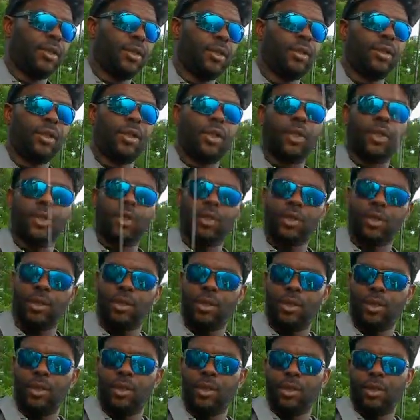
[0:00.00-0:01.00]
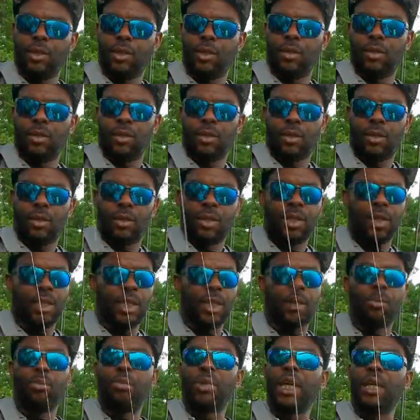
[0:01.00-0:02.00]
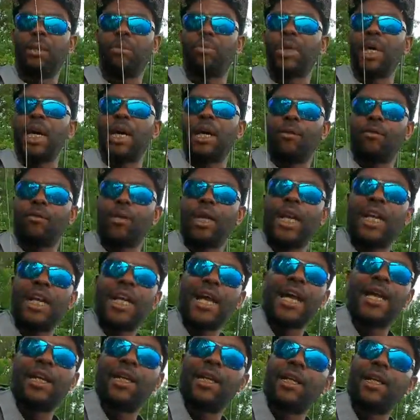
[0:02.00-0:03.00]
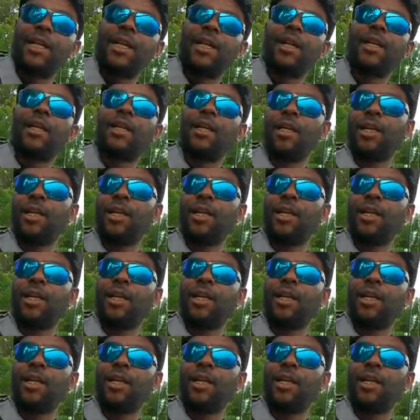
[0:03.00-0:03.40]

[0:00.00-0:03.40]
Look, that bait popped right out of there.